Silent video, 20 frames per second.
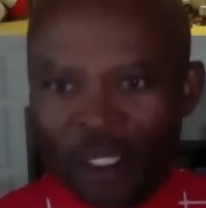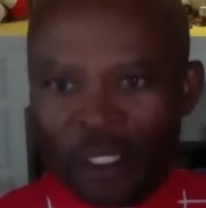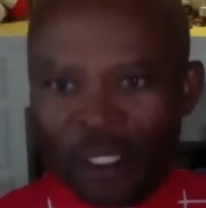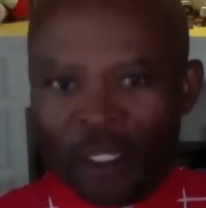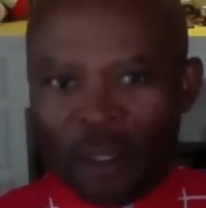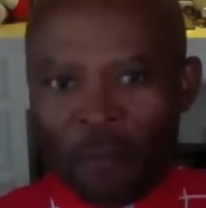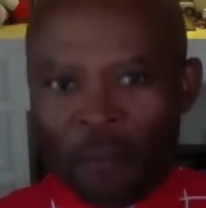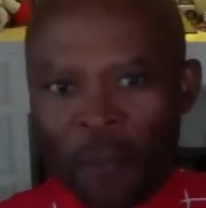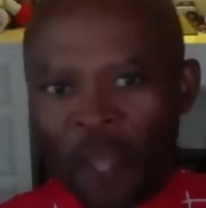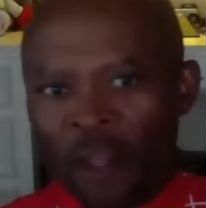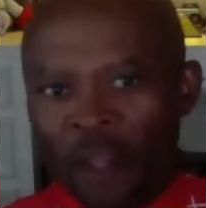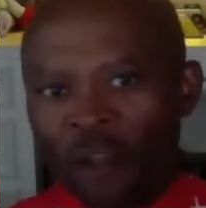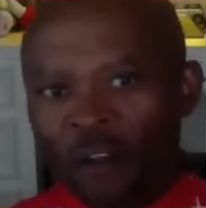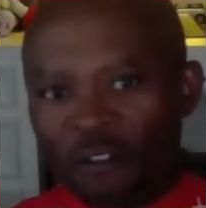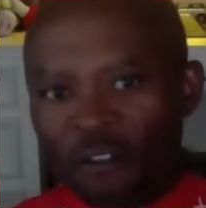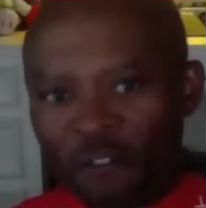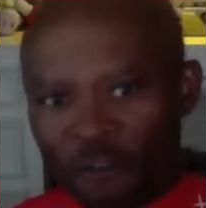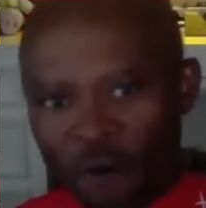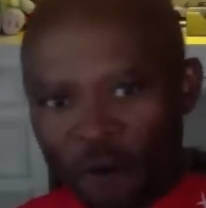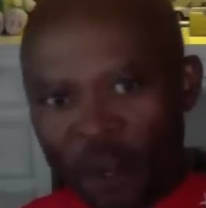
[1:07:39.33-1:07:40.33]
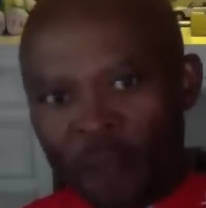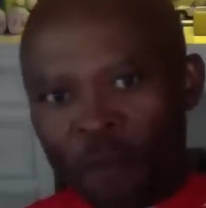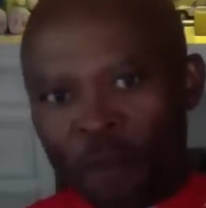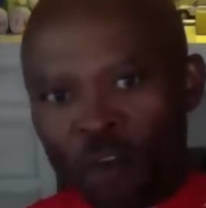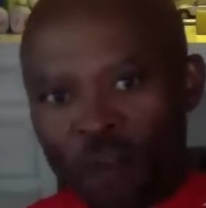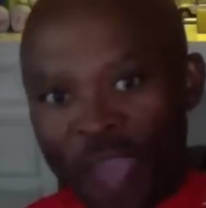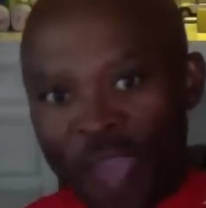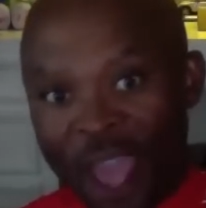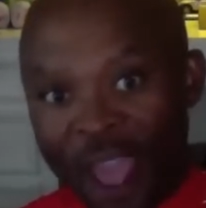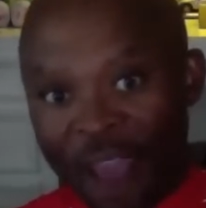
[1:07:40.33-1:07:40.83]
depending on the frame
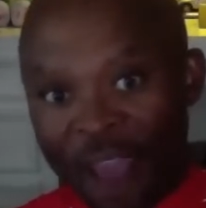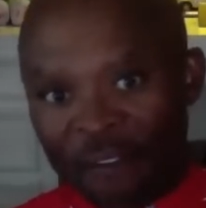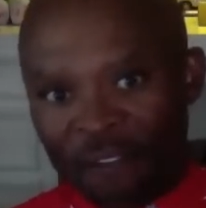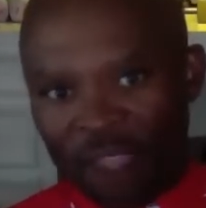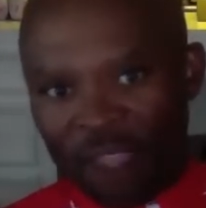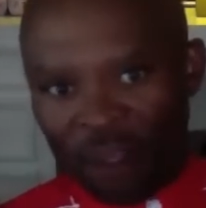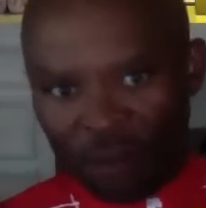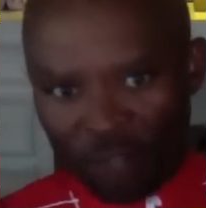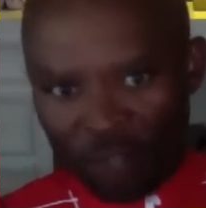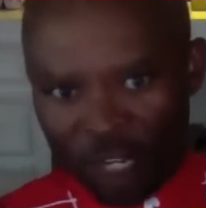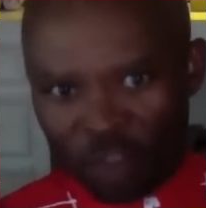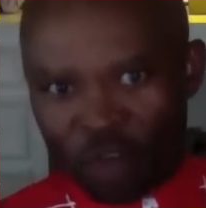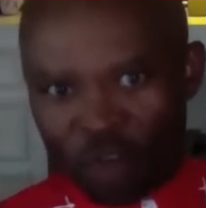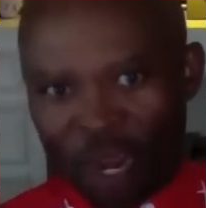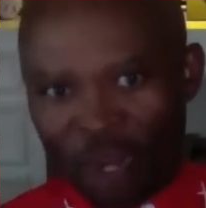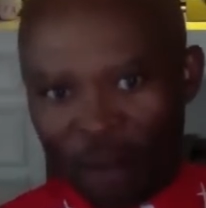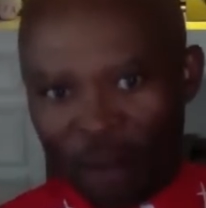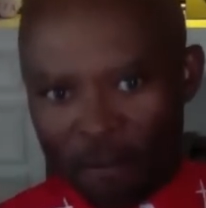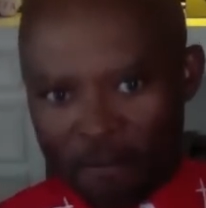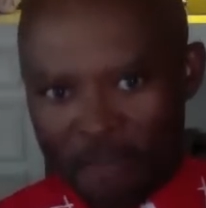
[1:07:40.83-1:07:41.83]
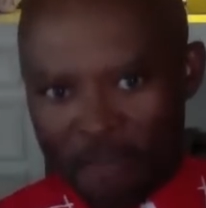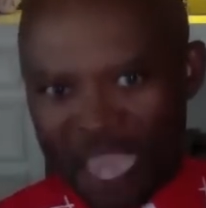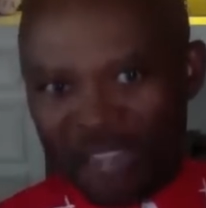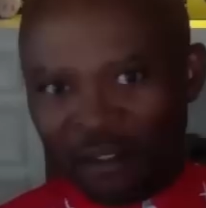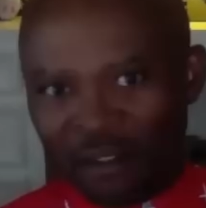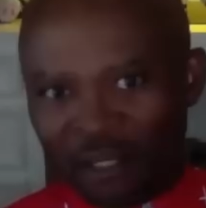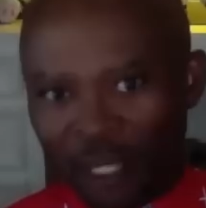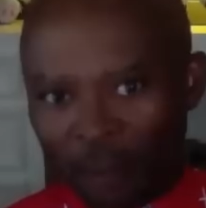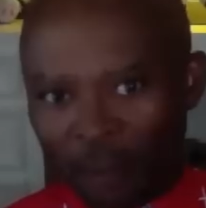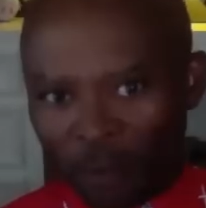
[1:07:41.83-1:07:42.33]
you have they, they try to
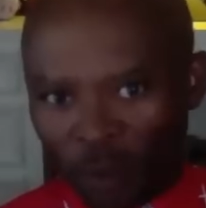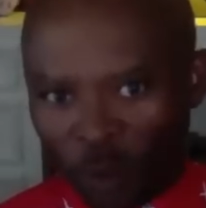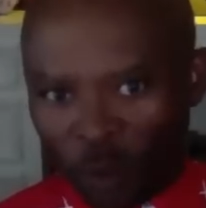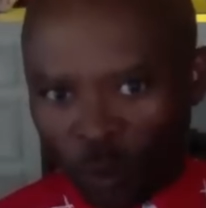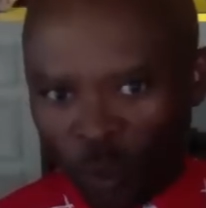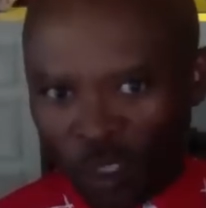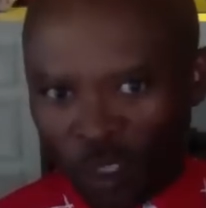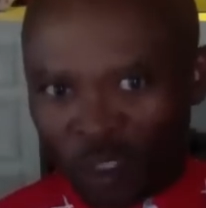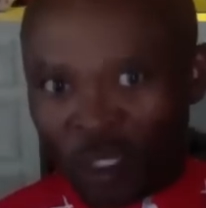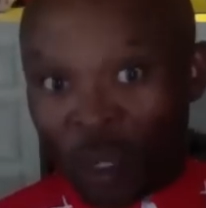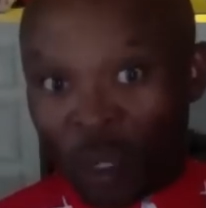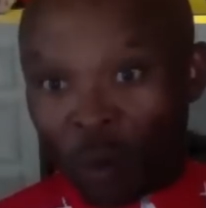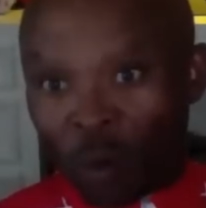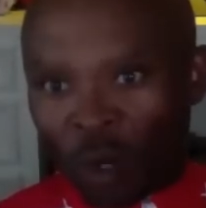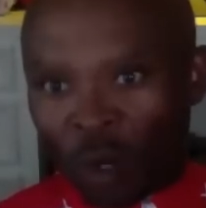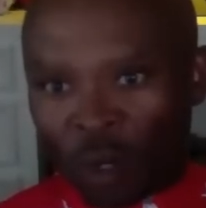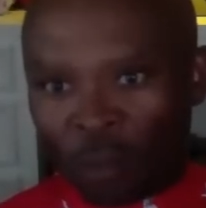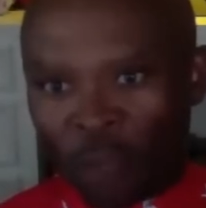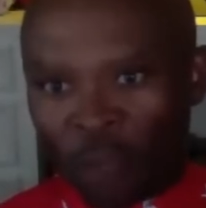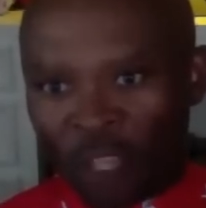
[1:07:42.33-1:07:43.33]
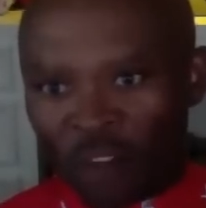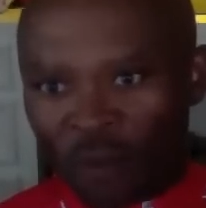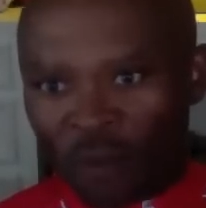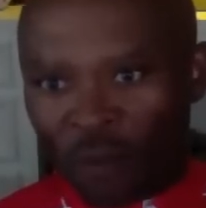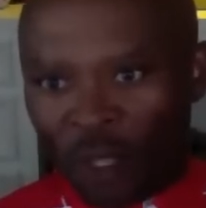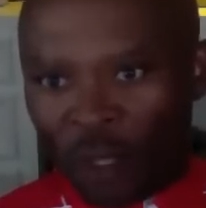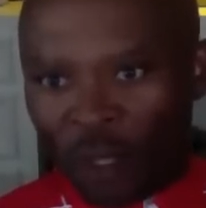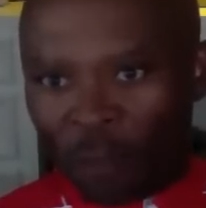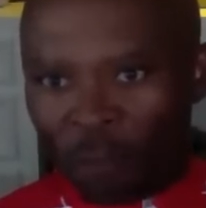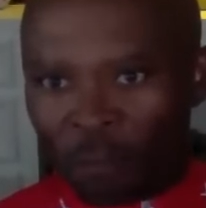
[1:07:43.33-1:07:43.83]
make them with the wheels that work best
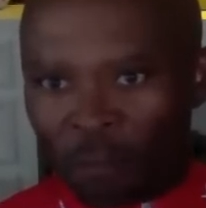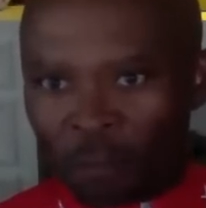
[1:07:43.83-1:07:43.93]
for them